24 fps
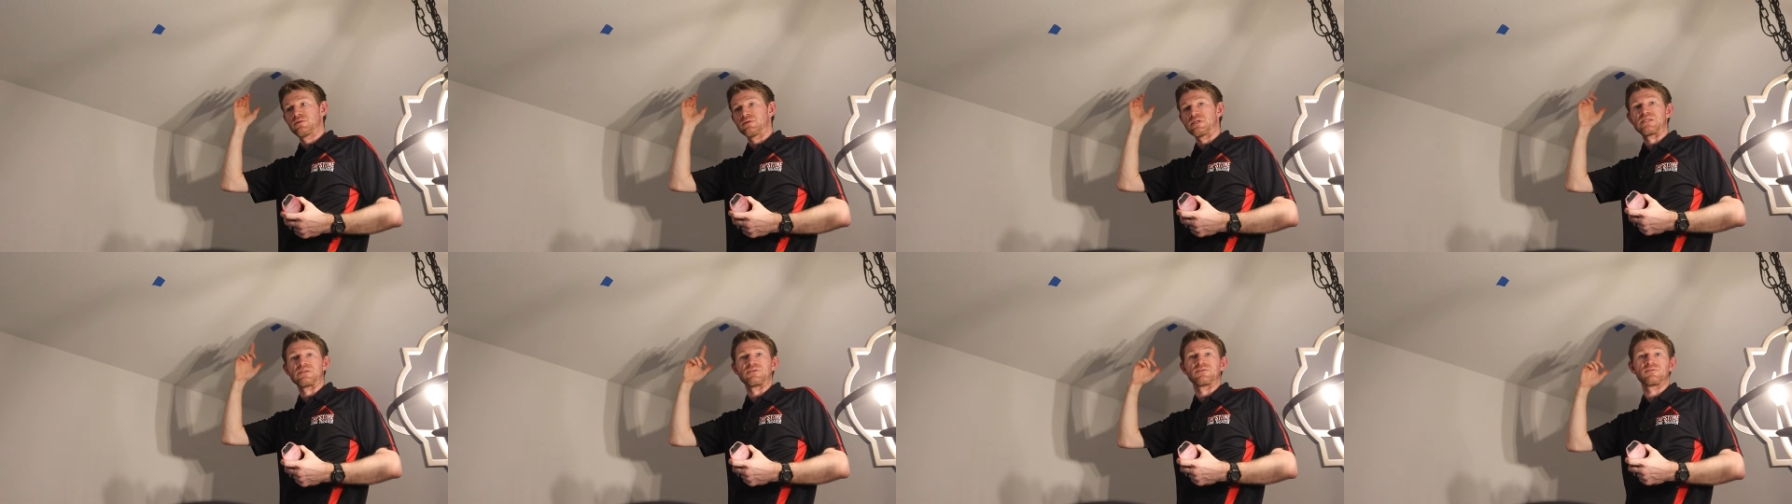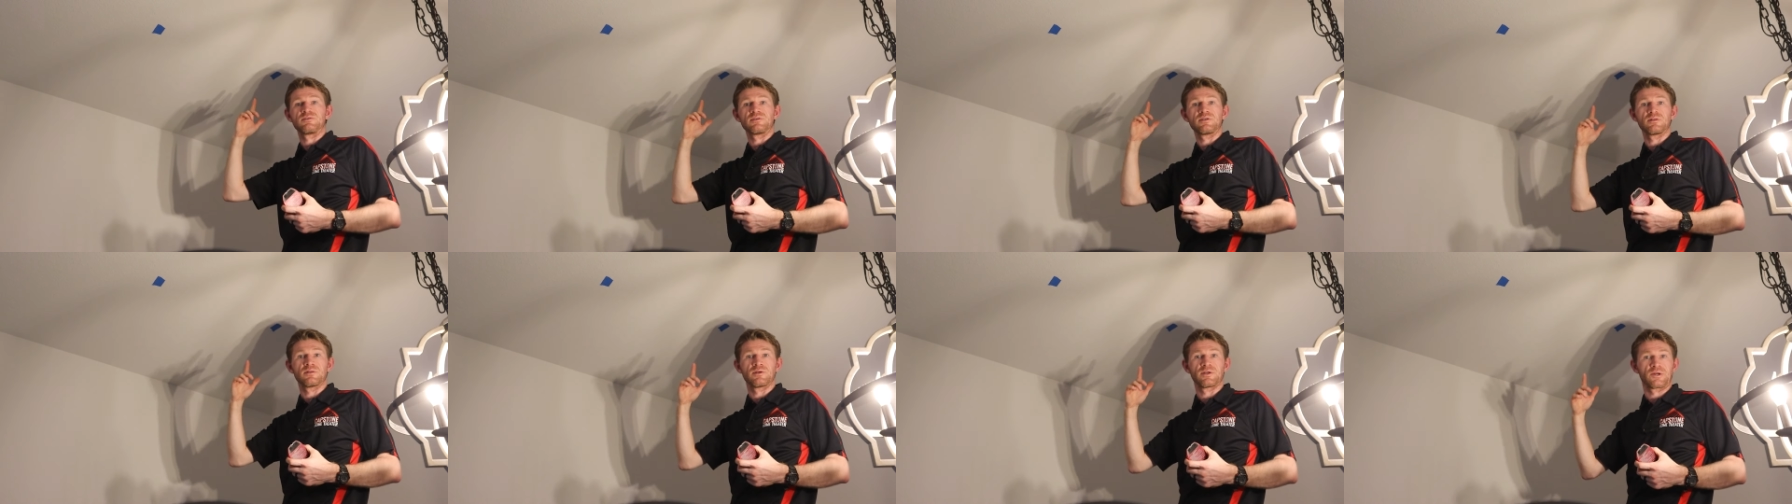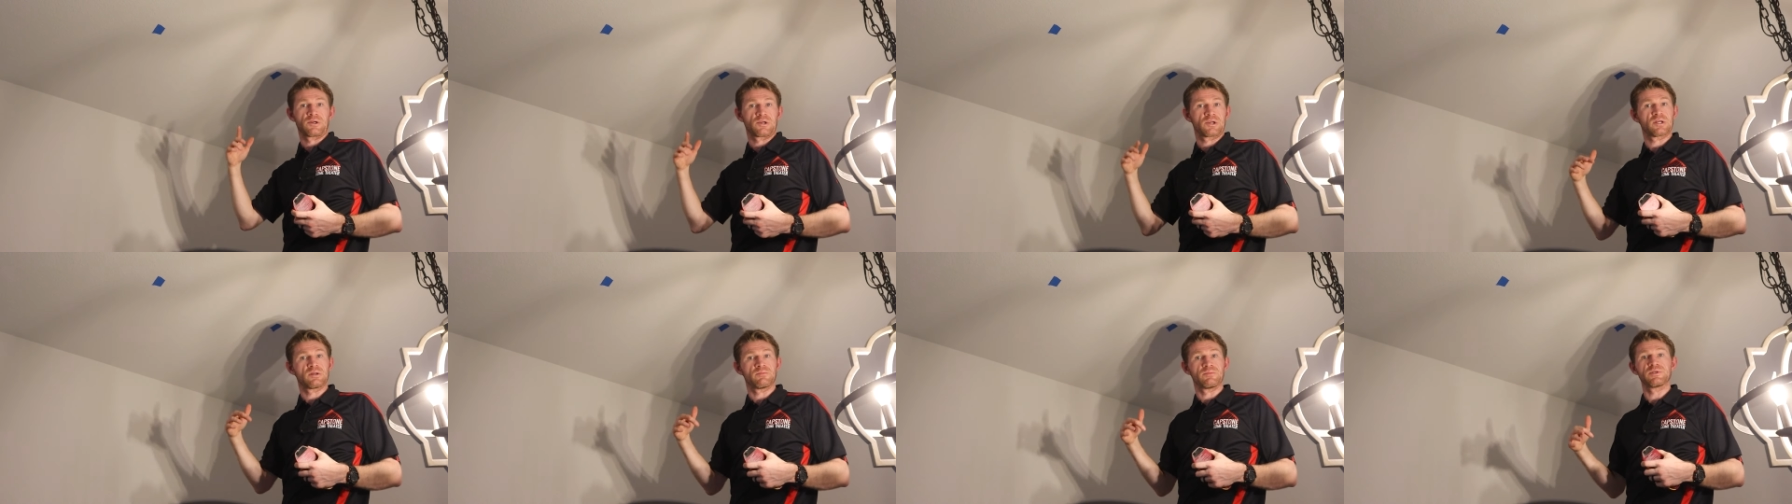in the ceiling
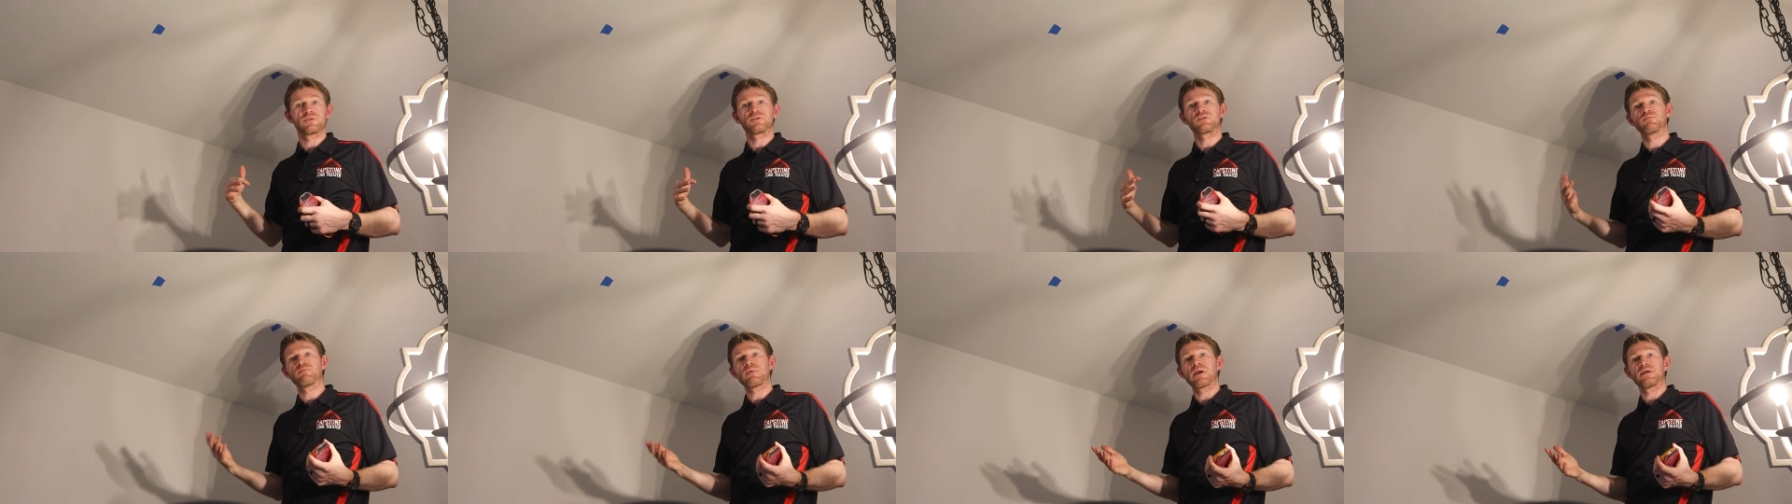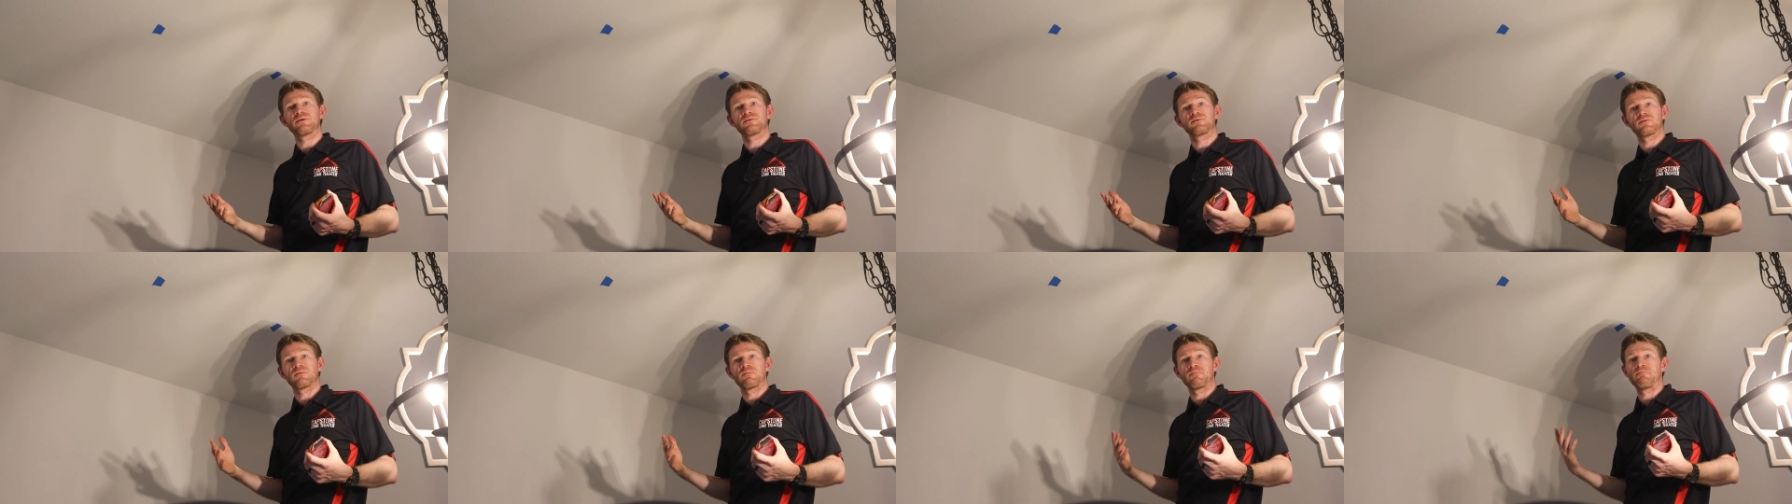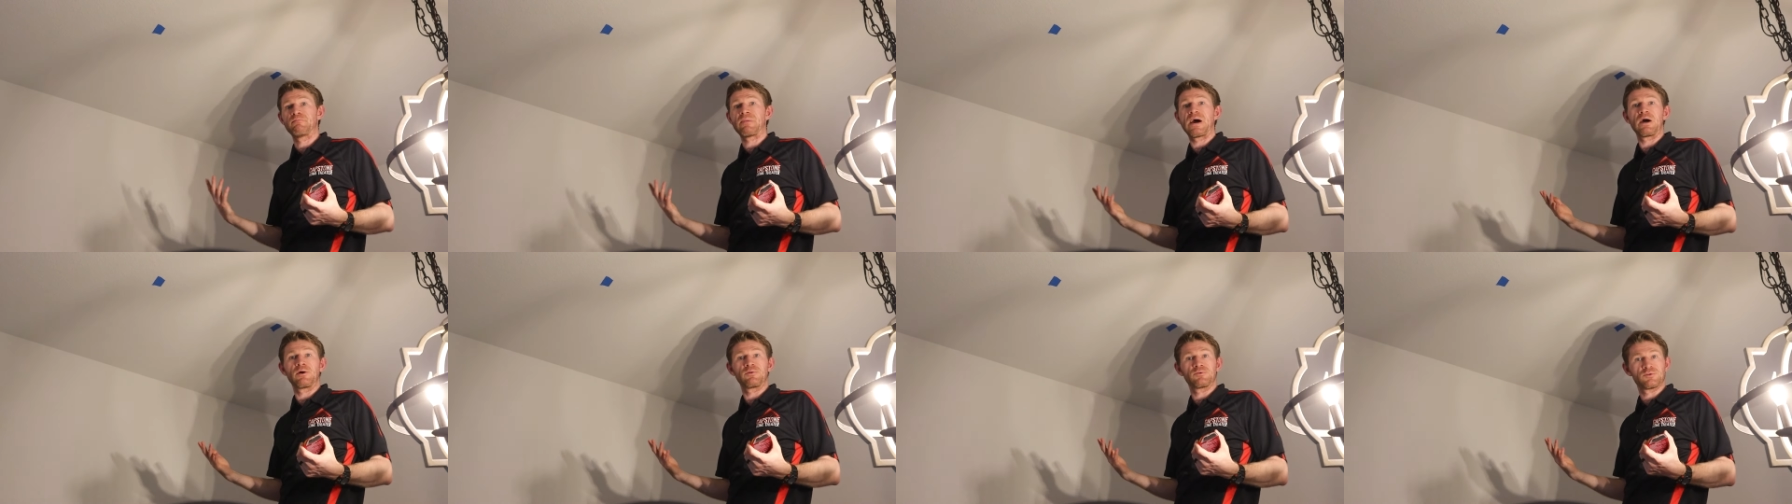are gonna be spaced
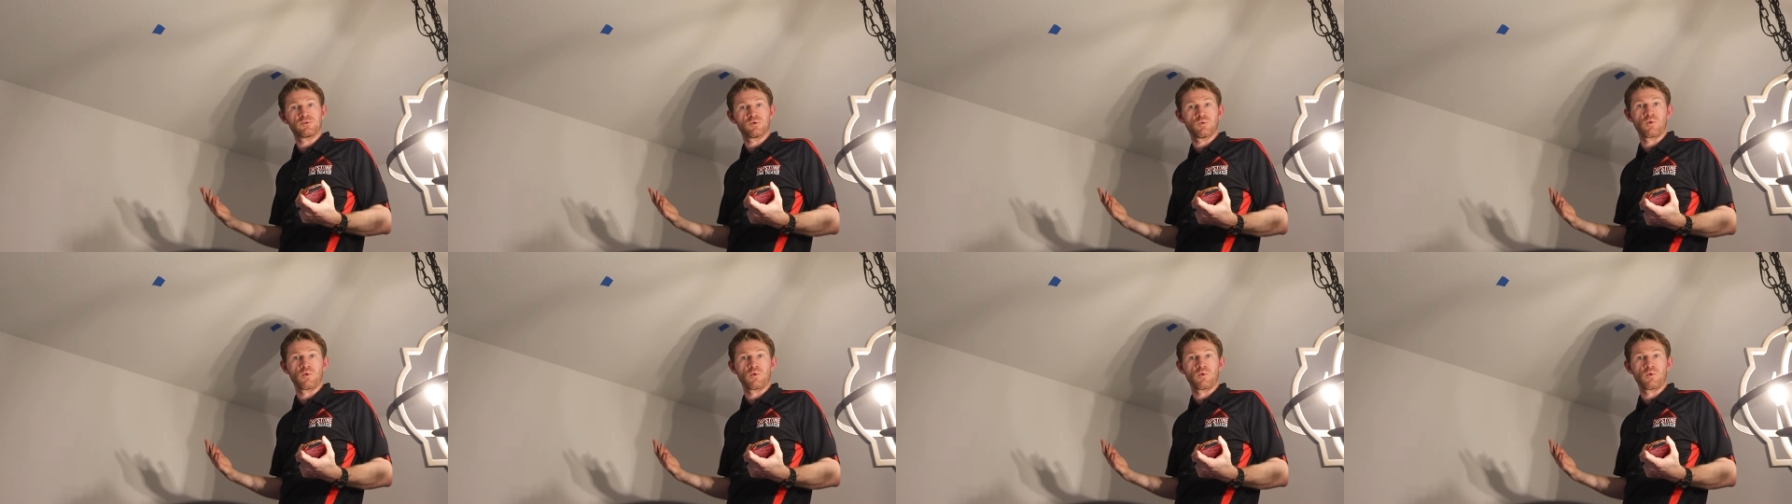about